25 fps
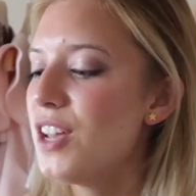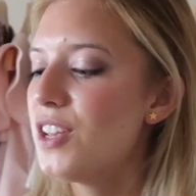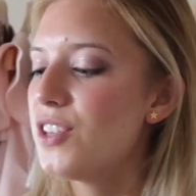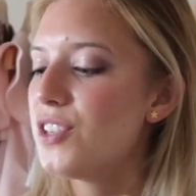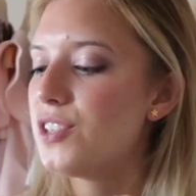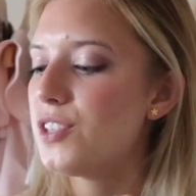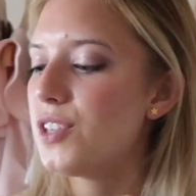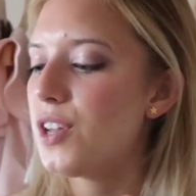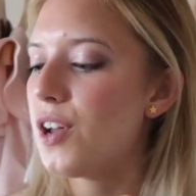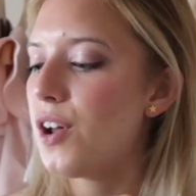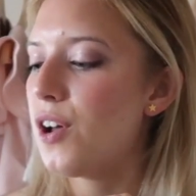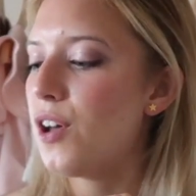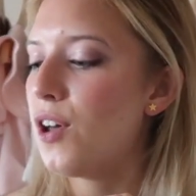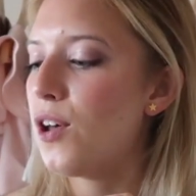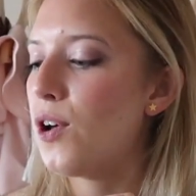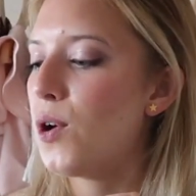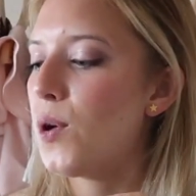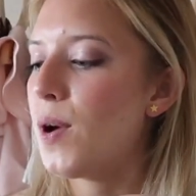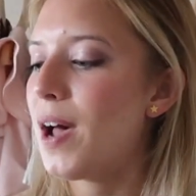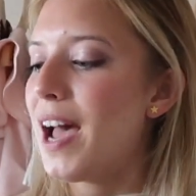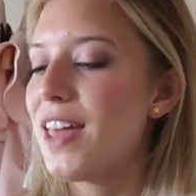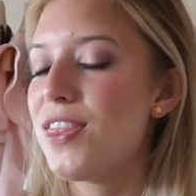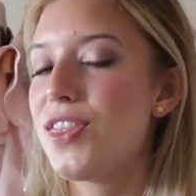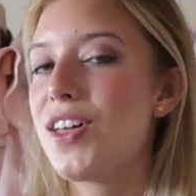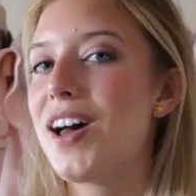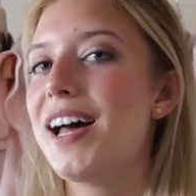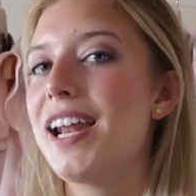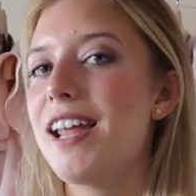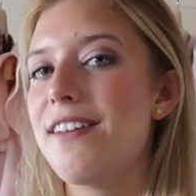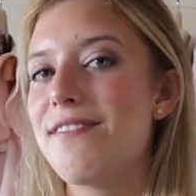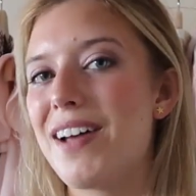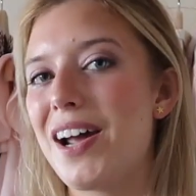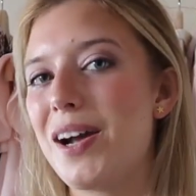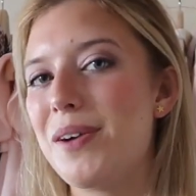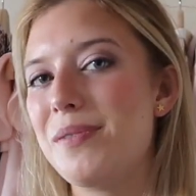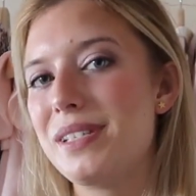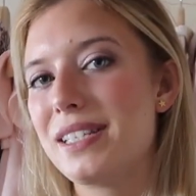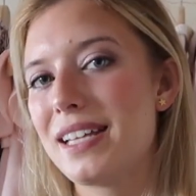So I thought
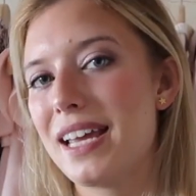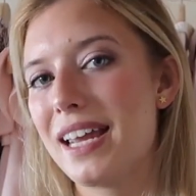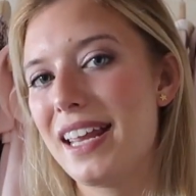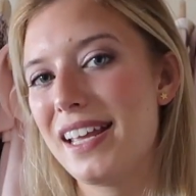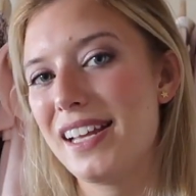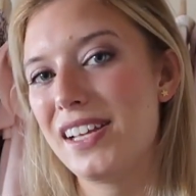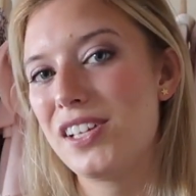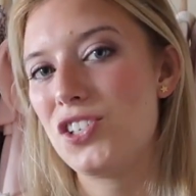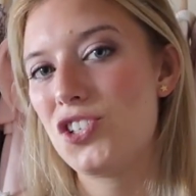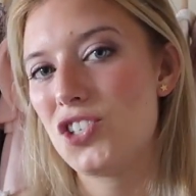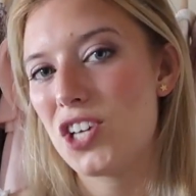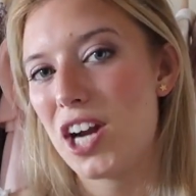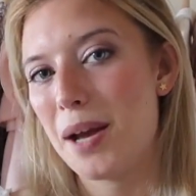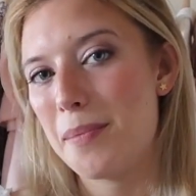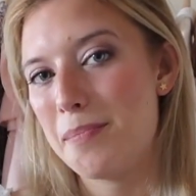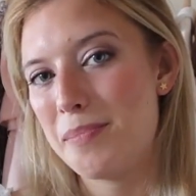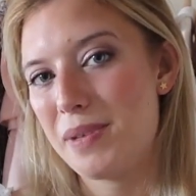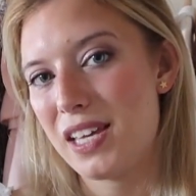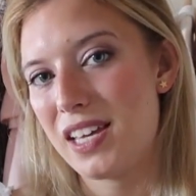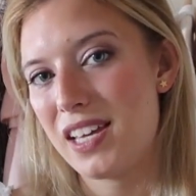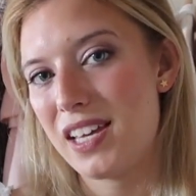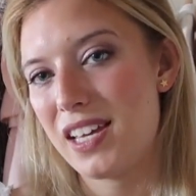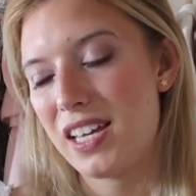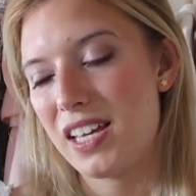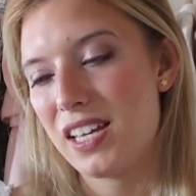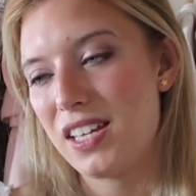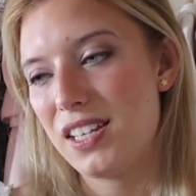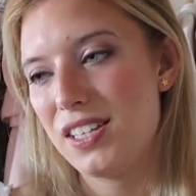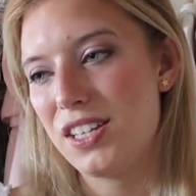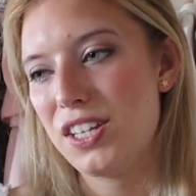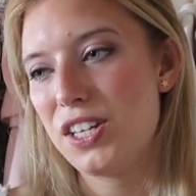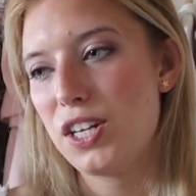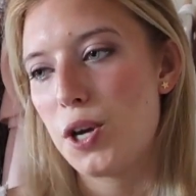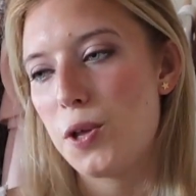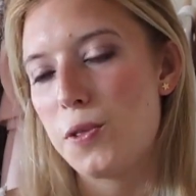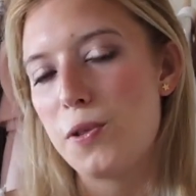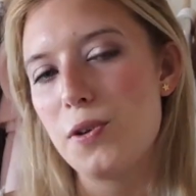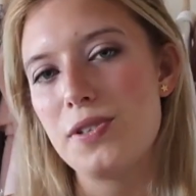if I was getting a strappy,
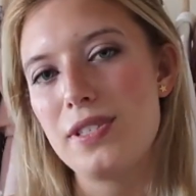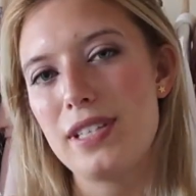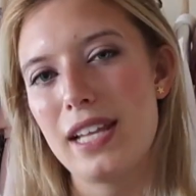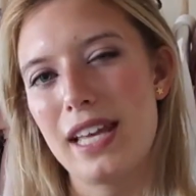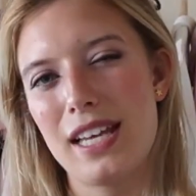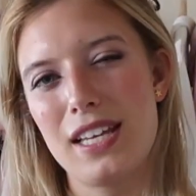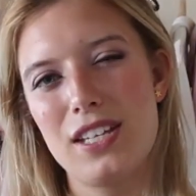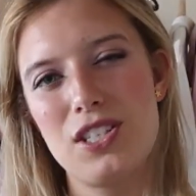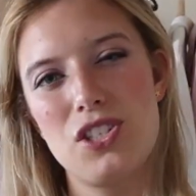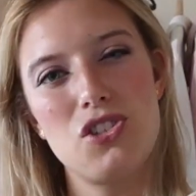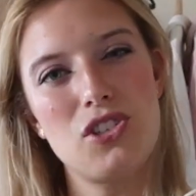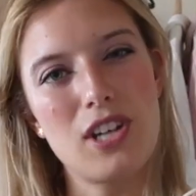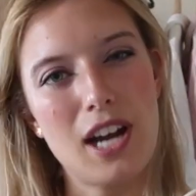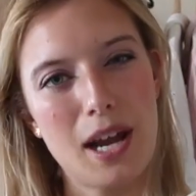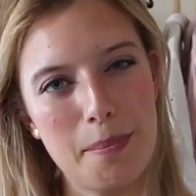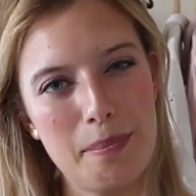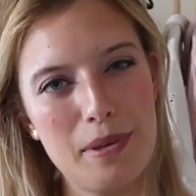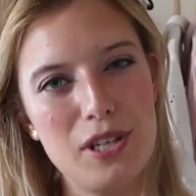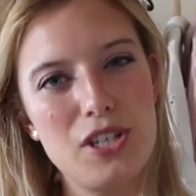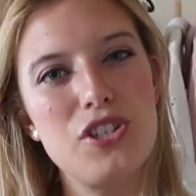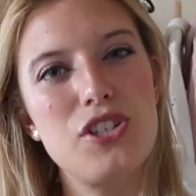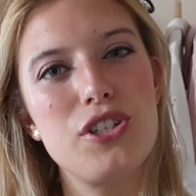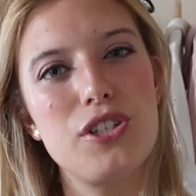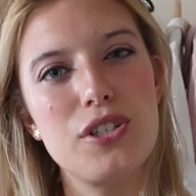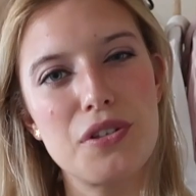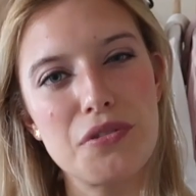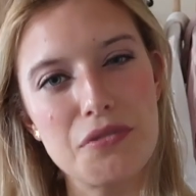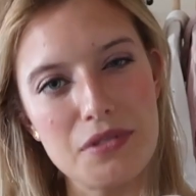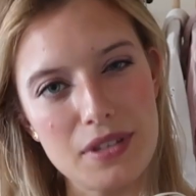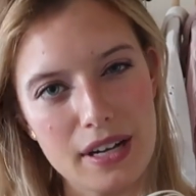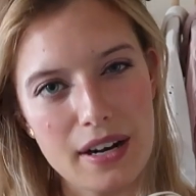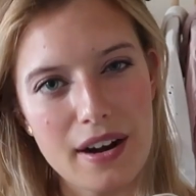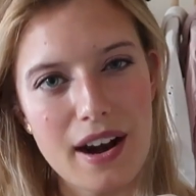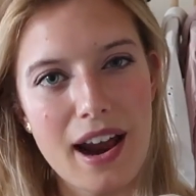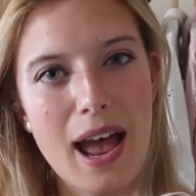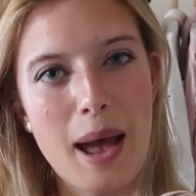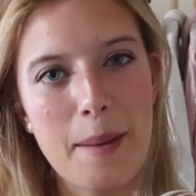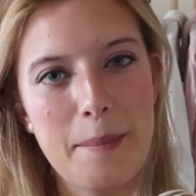you know, those like strappy shoes
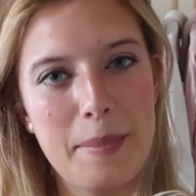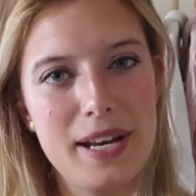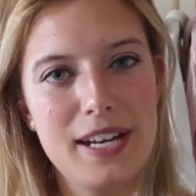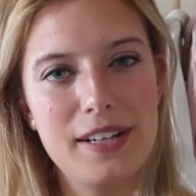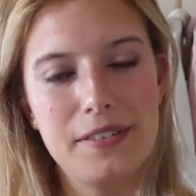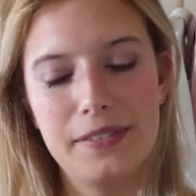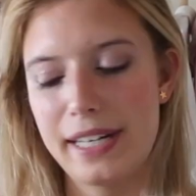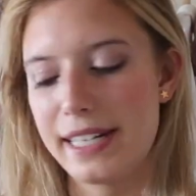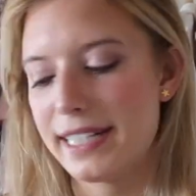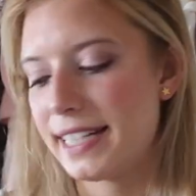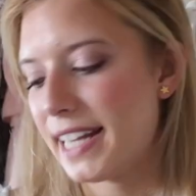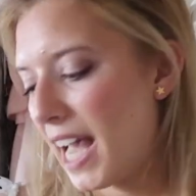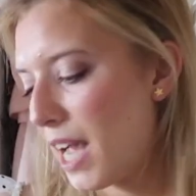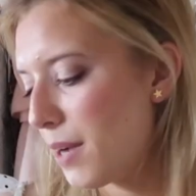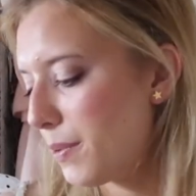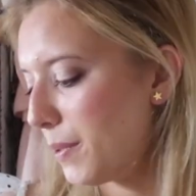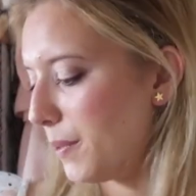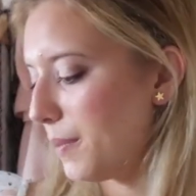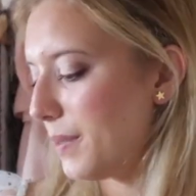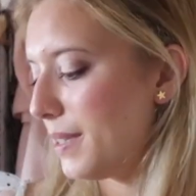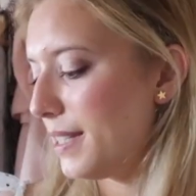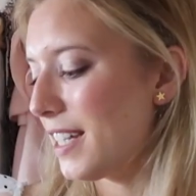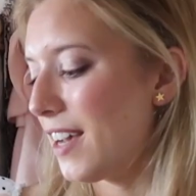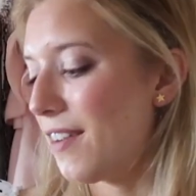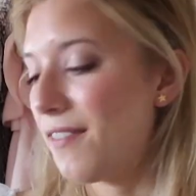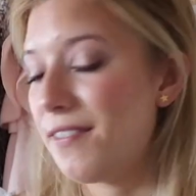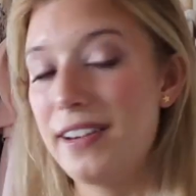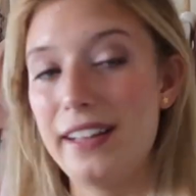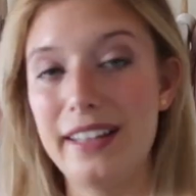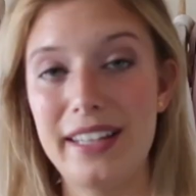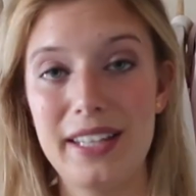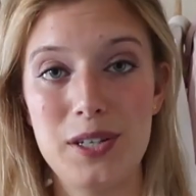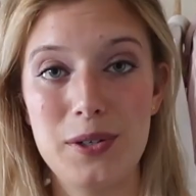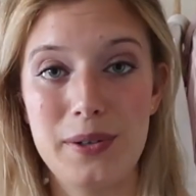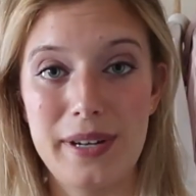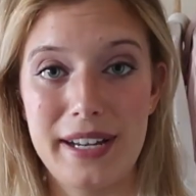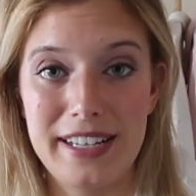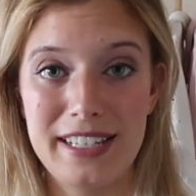that are happening right now, it was
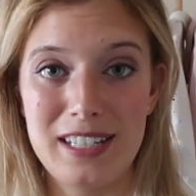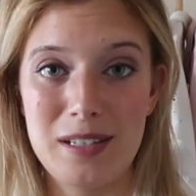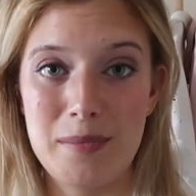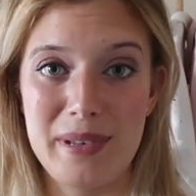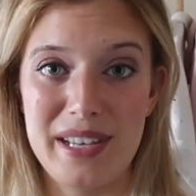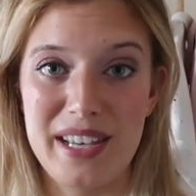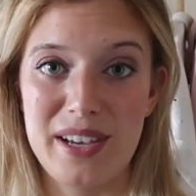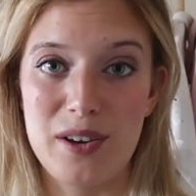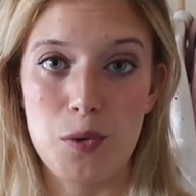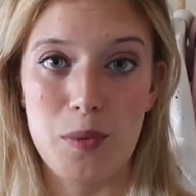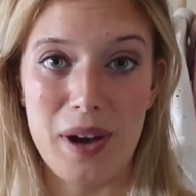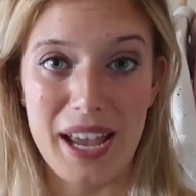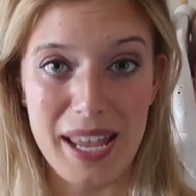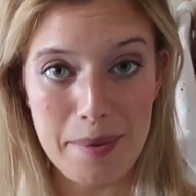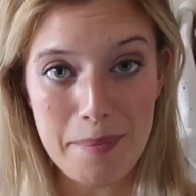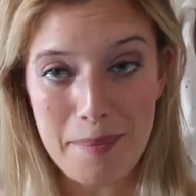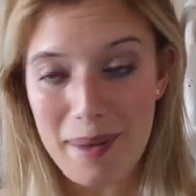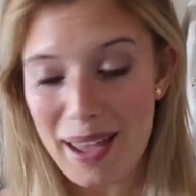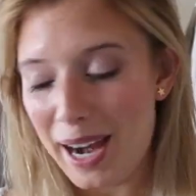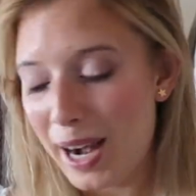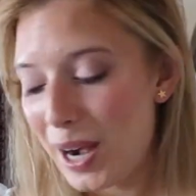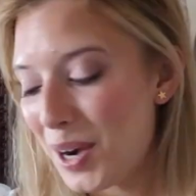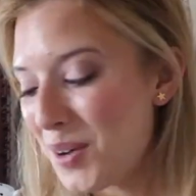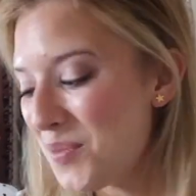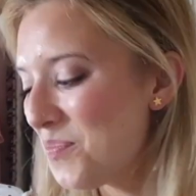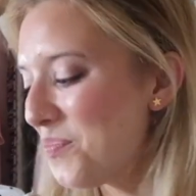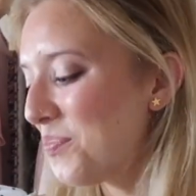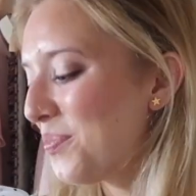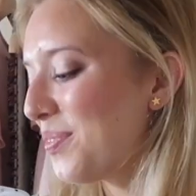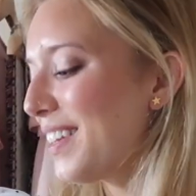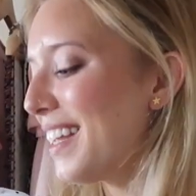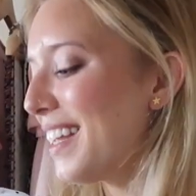definitely going to be a white pair.